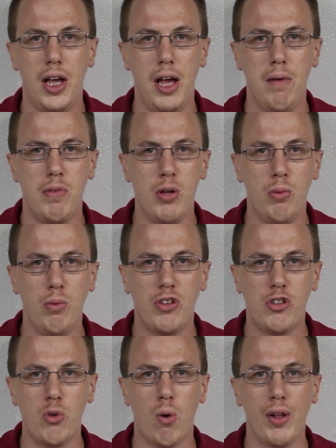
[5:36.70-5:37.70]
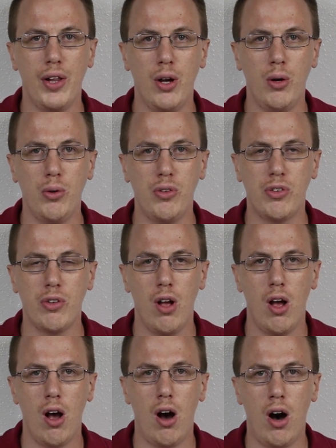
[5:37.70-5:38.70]
If you store those
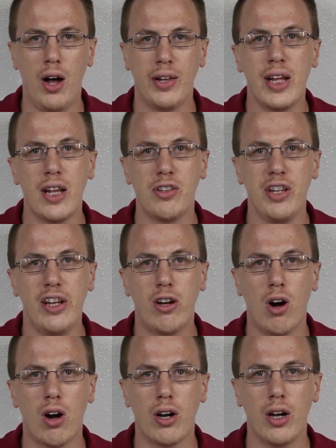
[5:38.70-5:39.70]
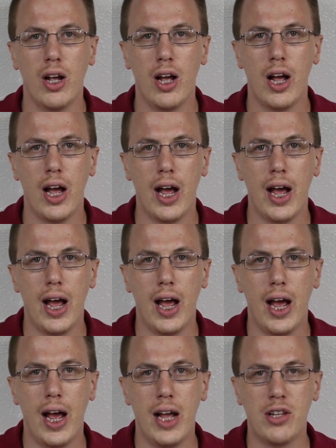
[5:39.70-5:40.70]
on the SD card,
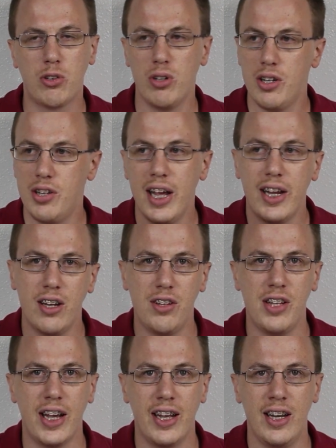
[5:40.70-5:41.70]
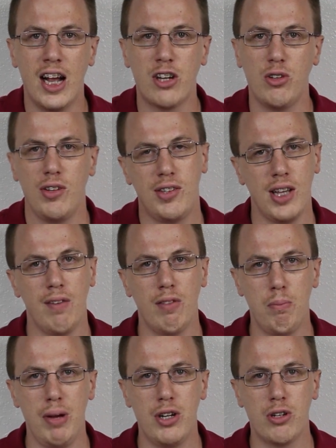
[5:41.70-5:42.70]
it's going to take it a second to actually save
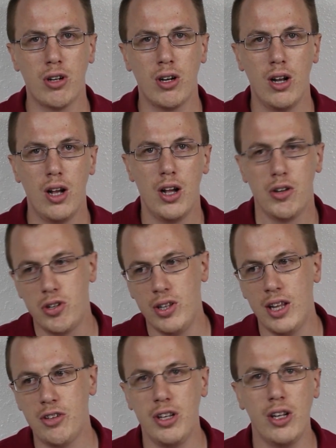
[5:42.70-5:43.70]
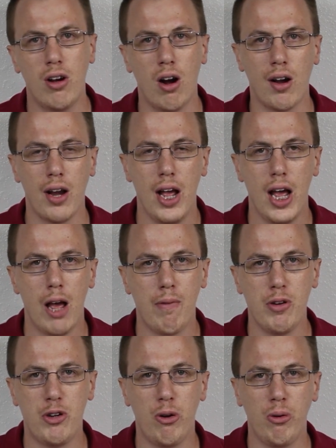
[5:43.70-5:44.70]
the picture to the SD card.
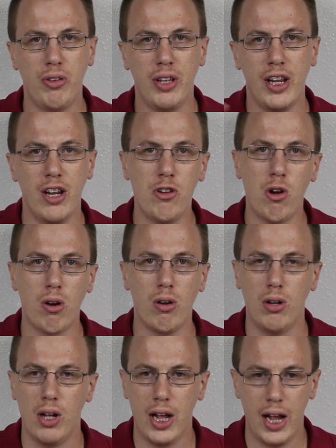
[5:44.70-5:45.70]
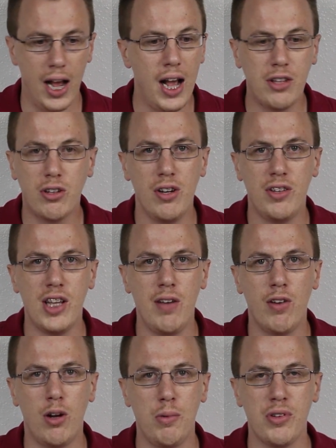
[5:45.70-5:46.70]
If you choose the internal, it's going to
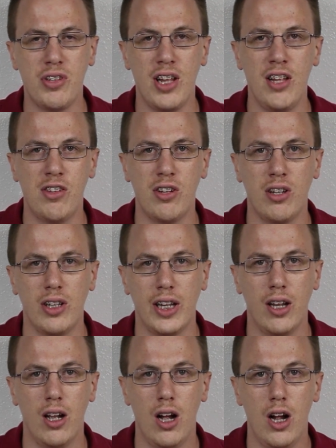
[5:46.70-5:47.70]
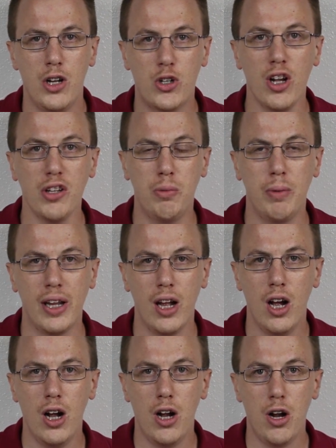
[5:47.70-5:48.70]
save it almost instantly. Trust
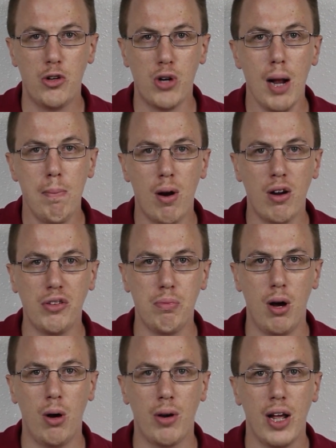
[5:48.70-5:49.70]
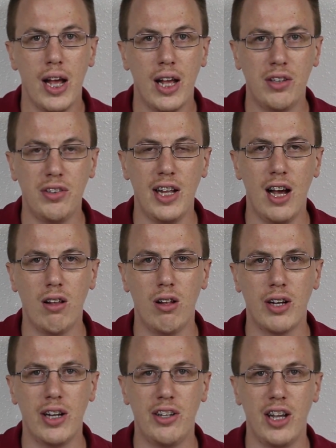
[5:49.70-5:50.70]
me, try burst mode and see how
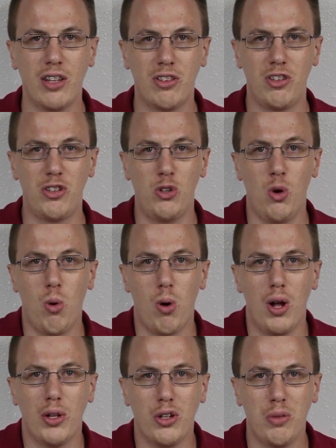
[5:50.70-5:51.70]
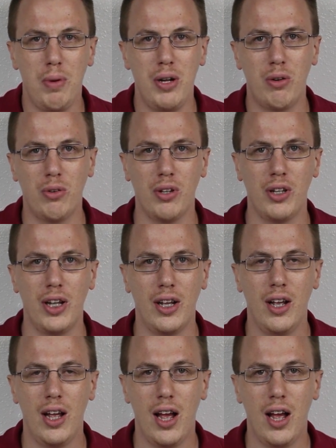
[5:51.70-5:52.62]
long it takes to store all those pictures on the